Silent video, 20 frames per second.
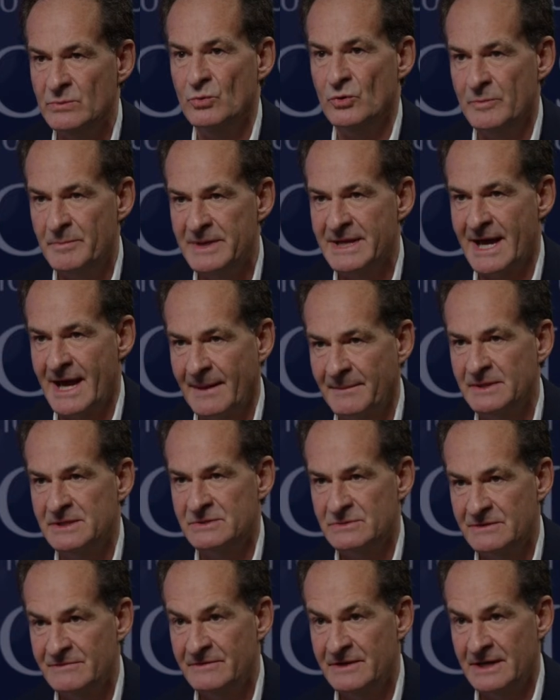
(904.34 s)
would be happy
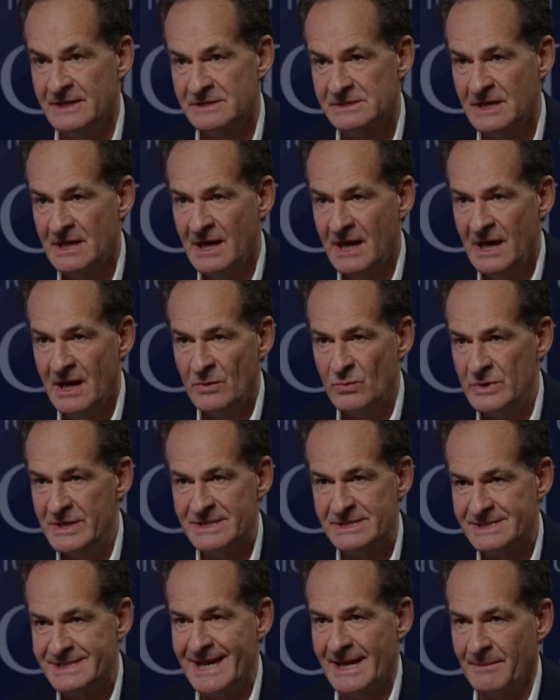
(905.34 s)
to invest. We
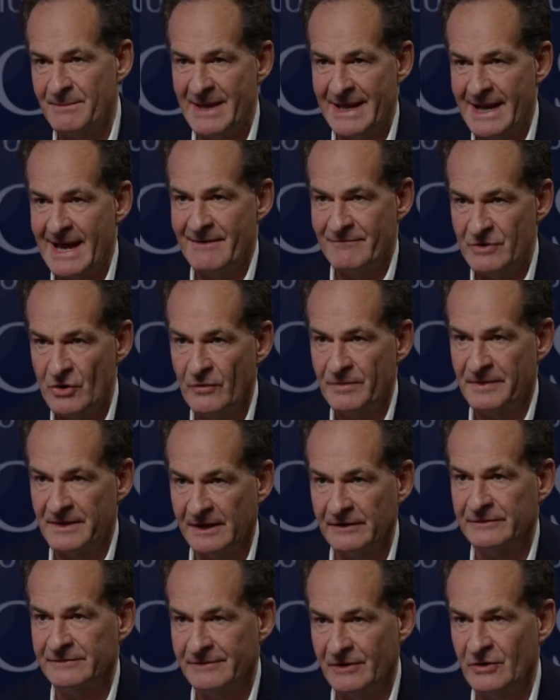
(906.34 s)
as TechMet have not
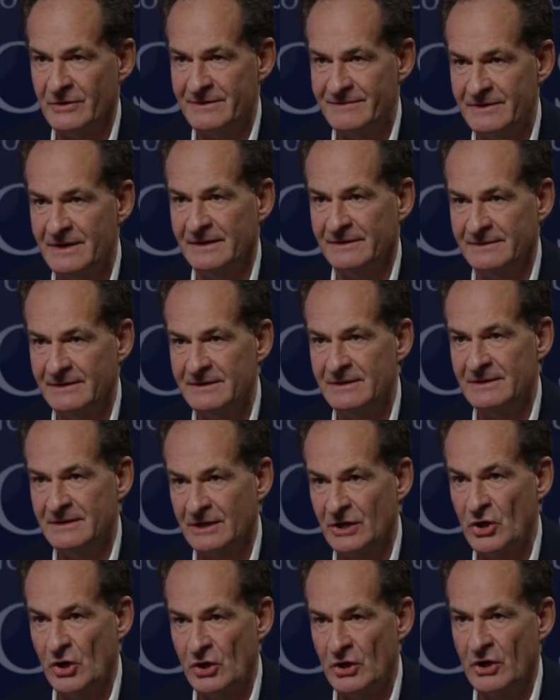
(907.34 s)
thus far invested in the
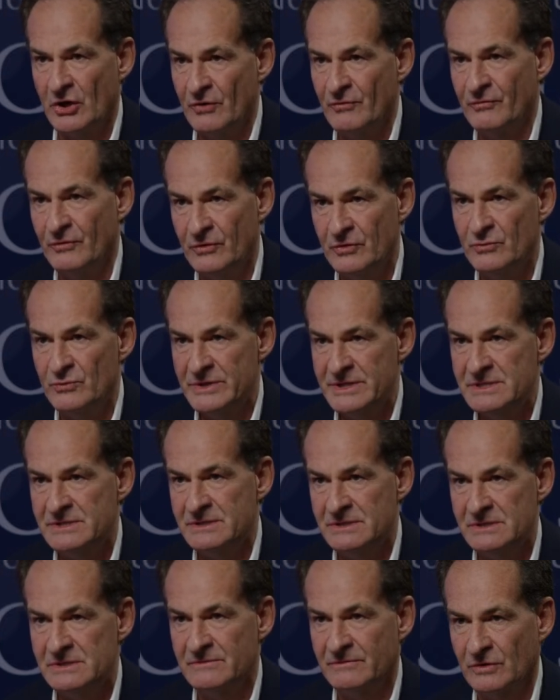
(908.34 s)
Congo for the
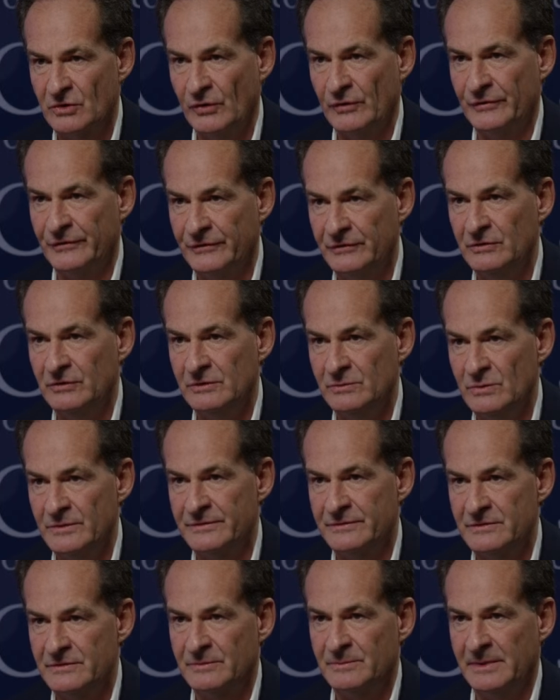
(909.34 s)
reasons of concern
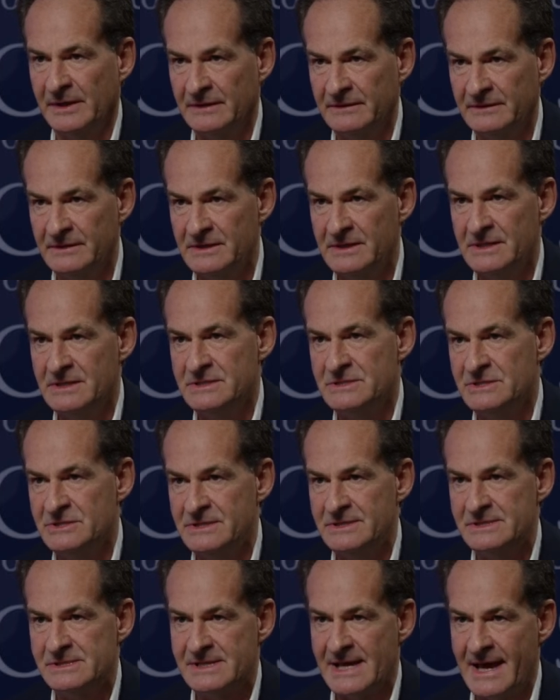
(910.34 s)
with respect to
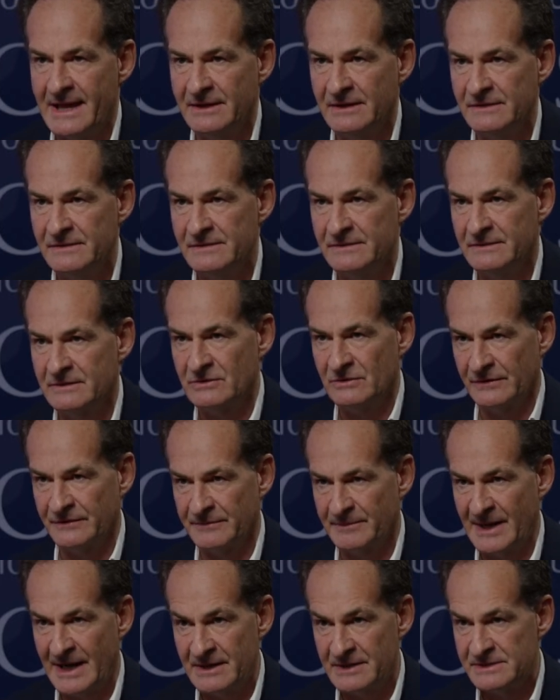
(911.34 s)
ESG standards and
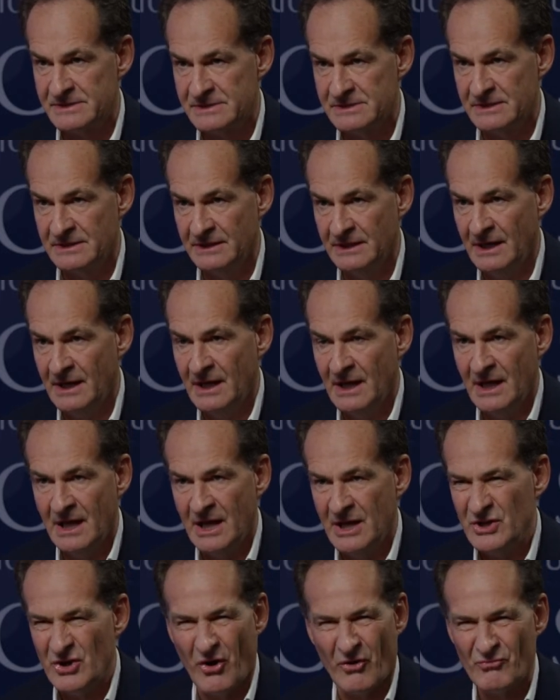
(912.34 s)
transparency.
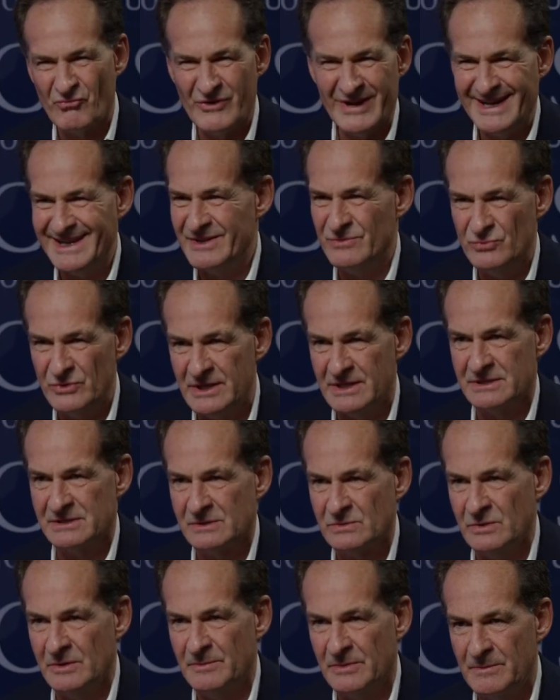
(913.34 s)
Not really
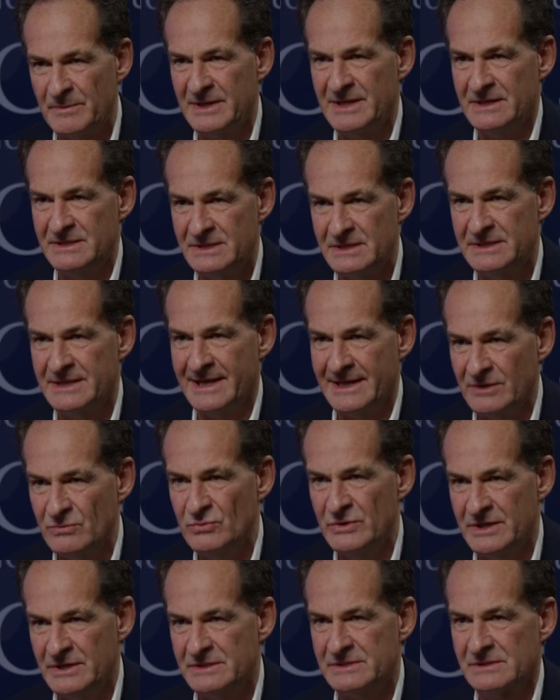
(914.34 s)
risk. We're prepared to take
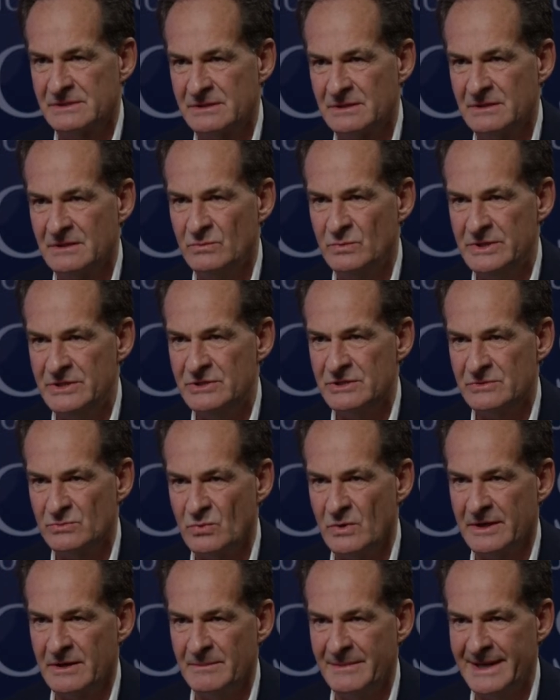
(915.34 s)
risk. We just
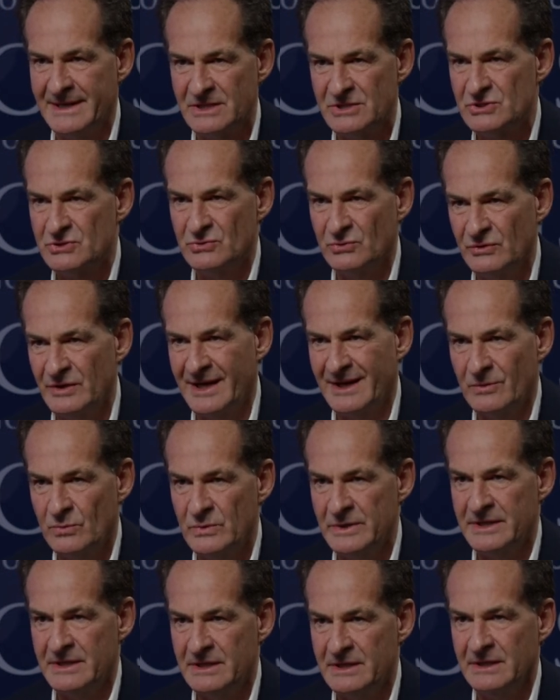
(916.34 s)
want to make sure that
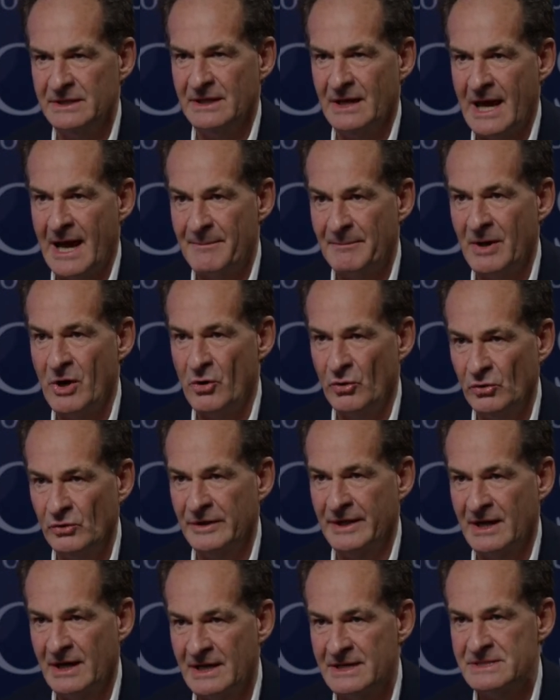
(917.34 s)
we
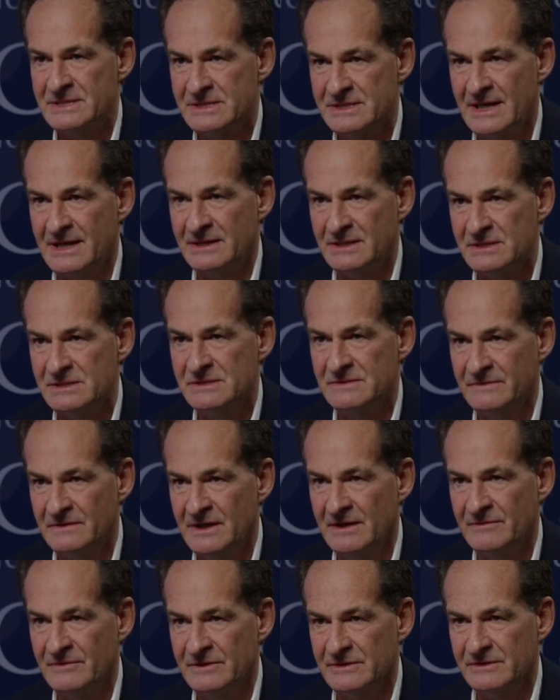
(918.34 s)
uphold high standards of
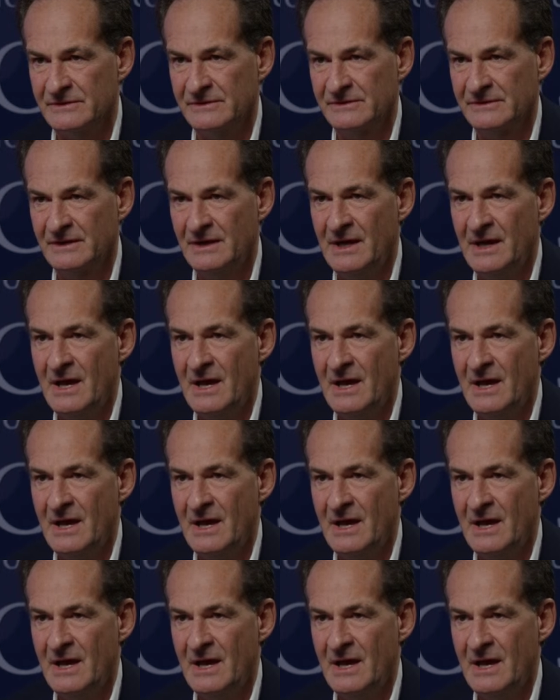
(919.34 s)
governance.